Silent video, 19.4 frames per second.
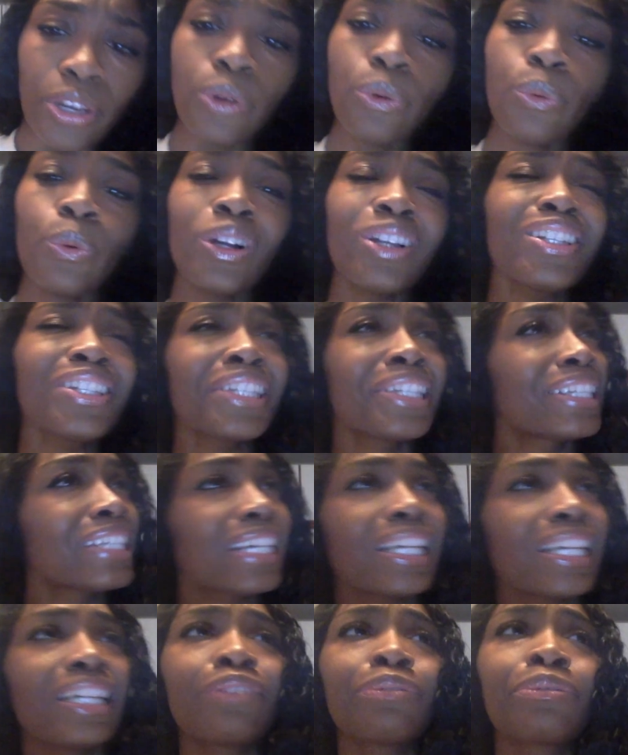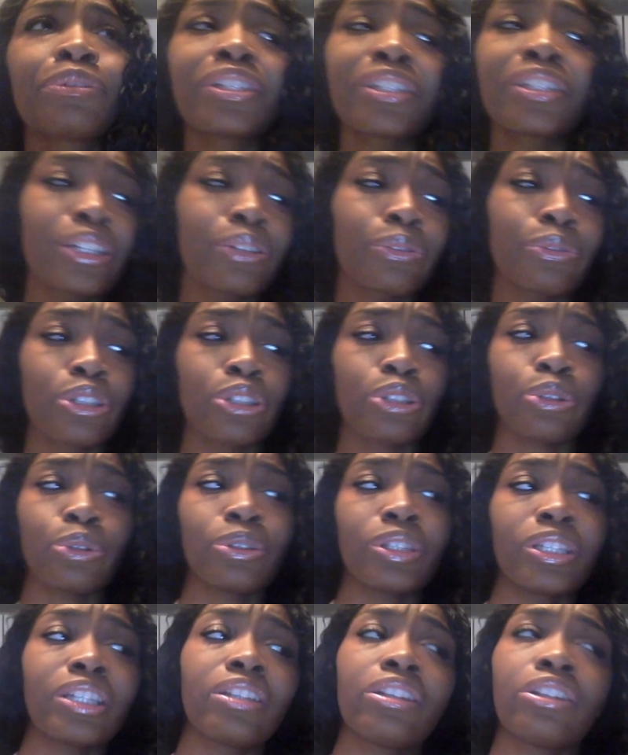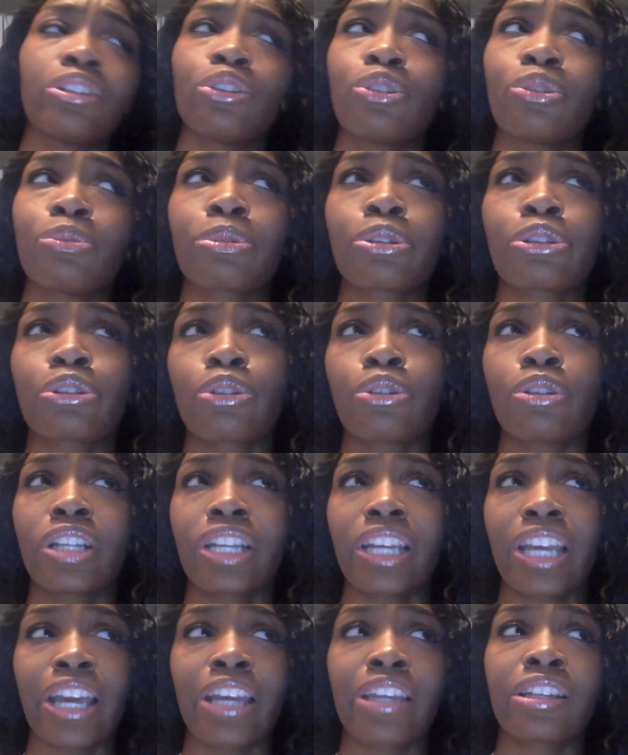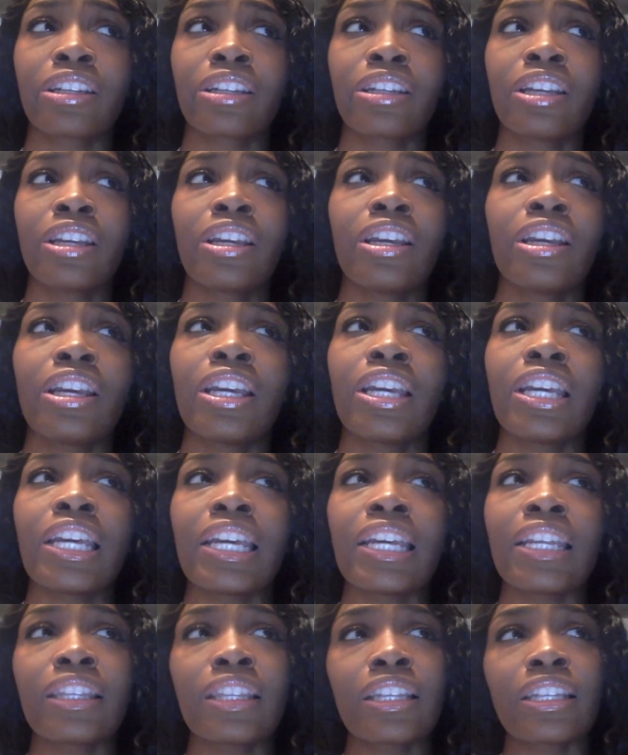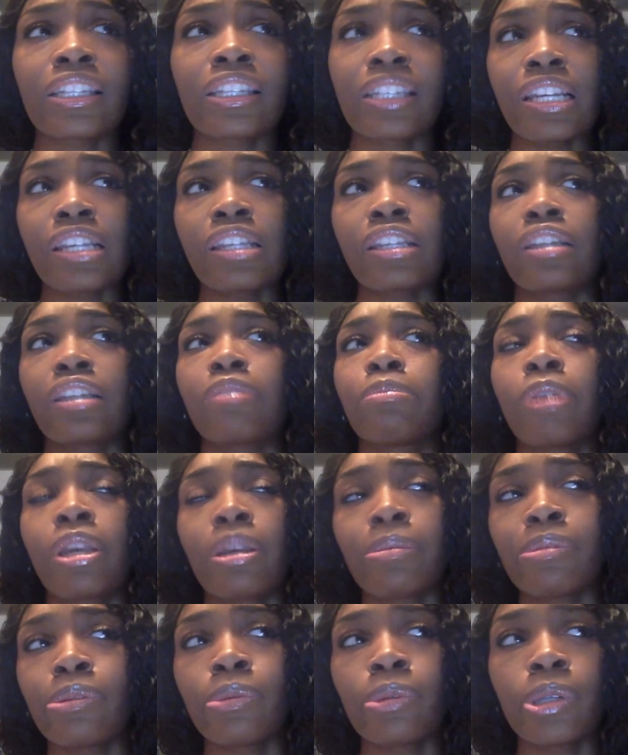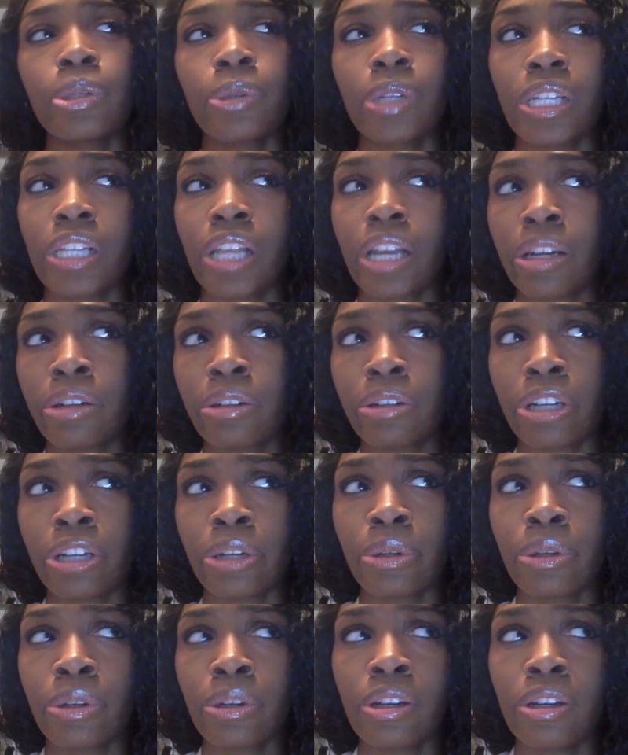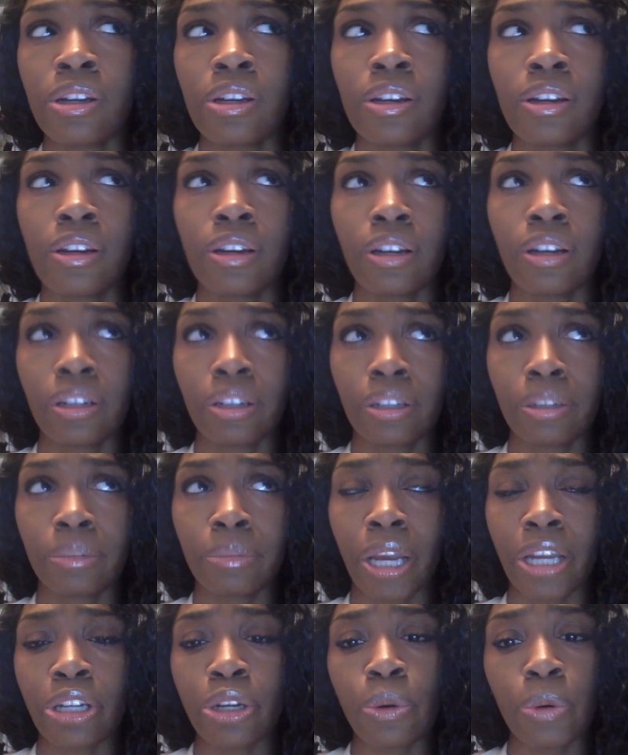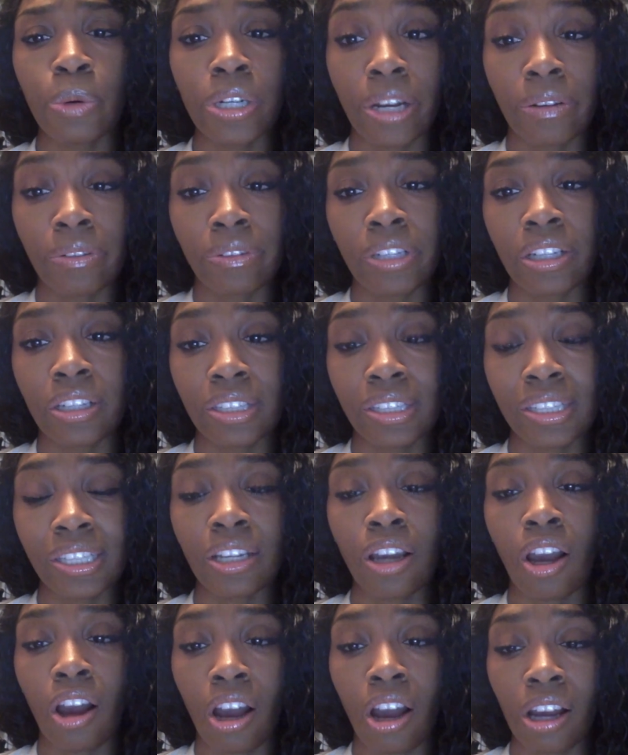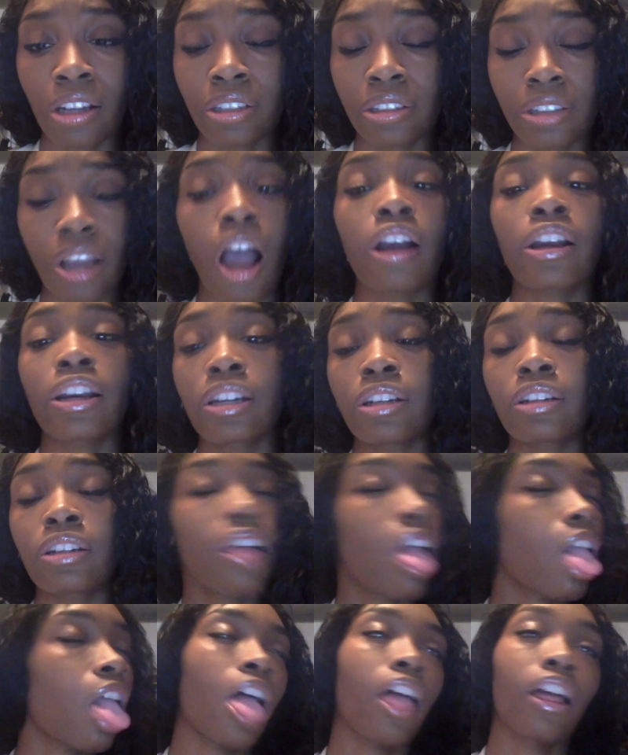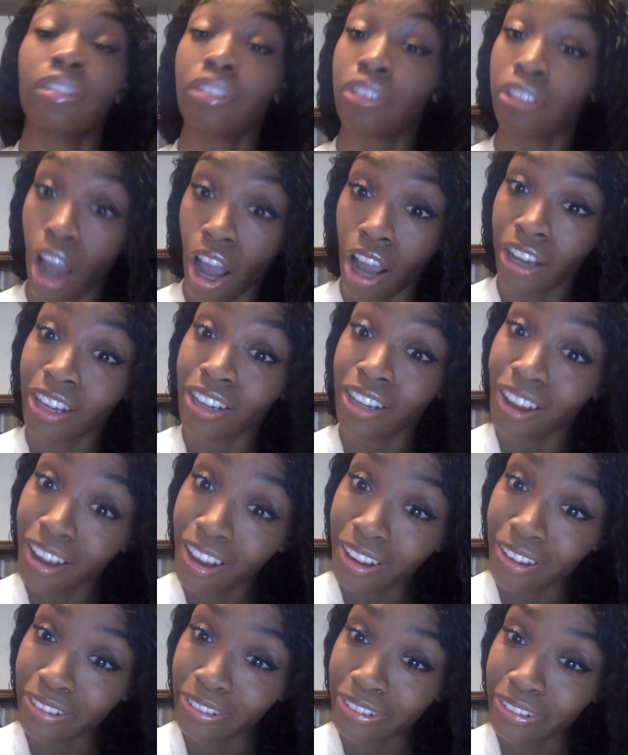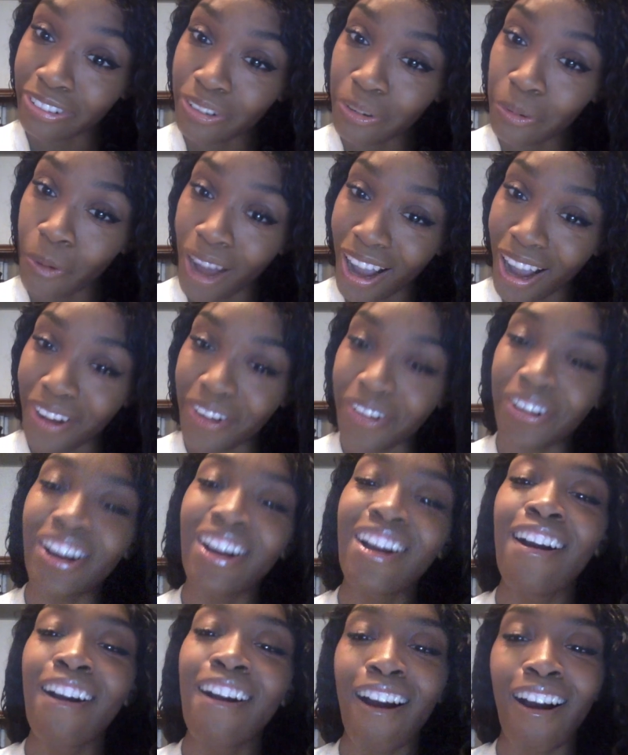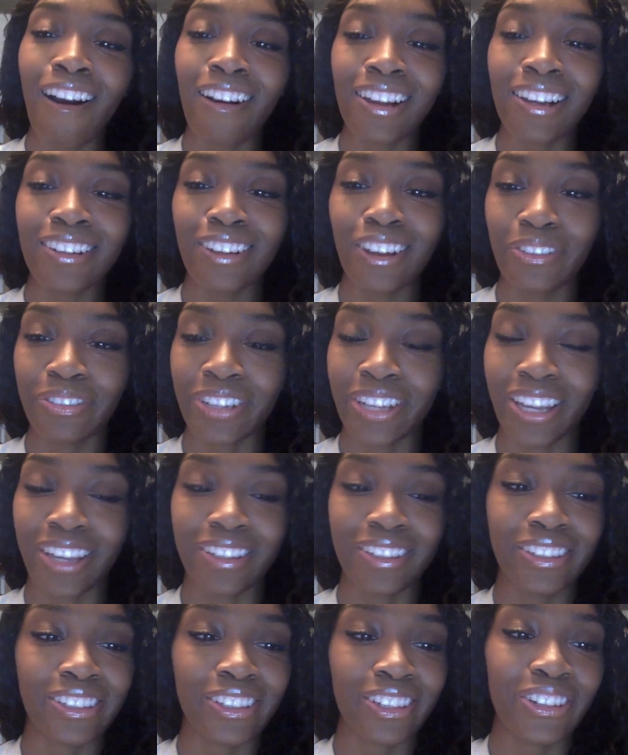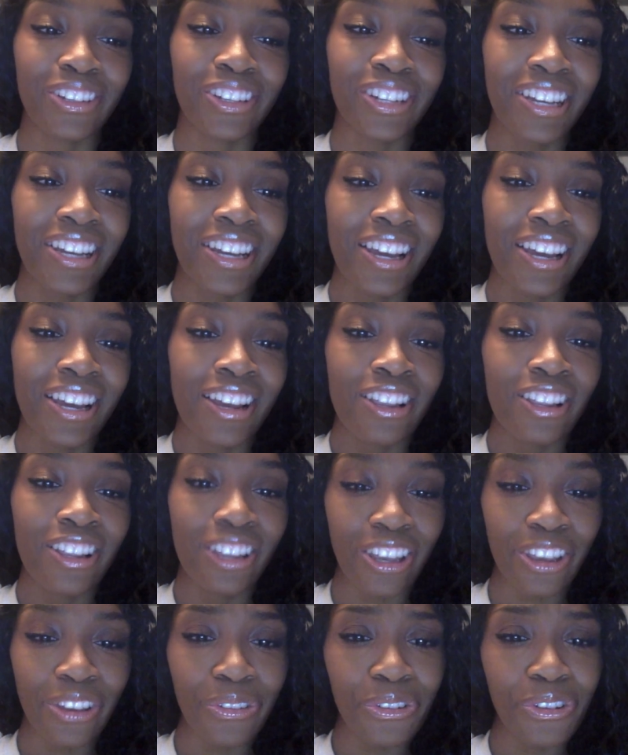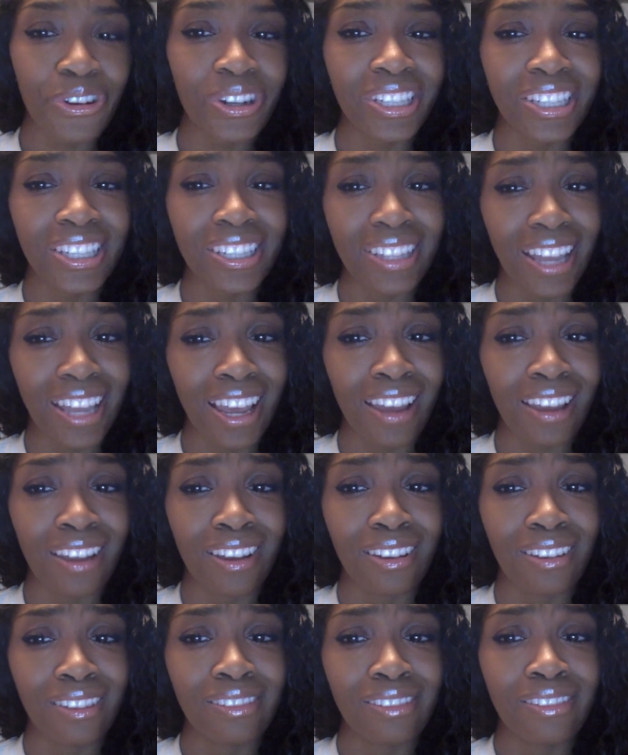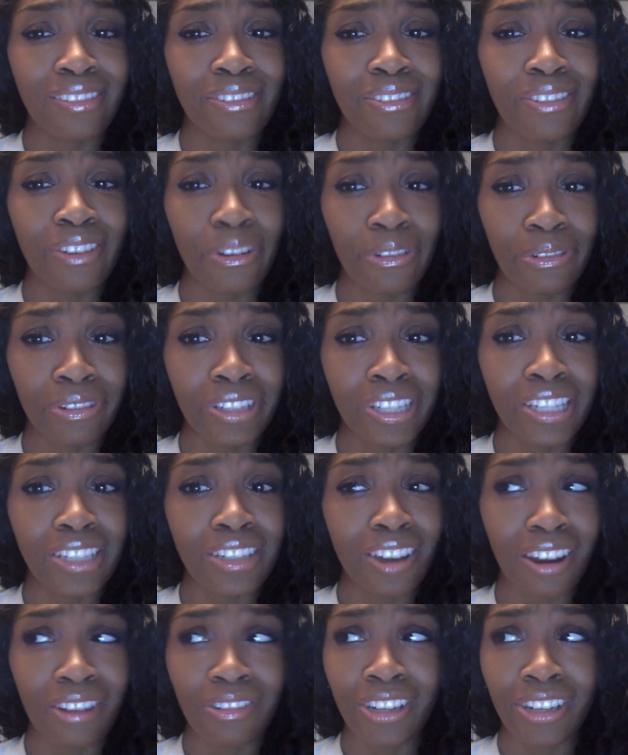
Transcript: we'll see. And we'll see if we do see the Doom Patrol again in this season. Maybe we will. I don't know. I know we're definitely gonna see Hawk and Dove. Wow, Hawk and Dove again. So looking forward to that. Hopefully Dawn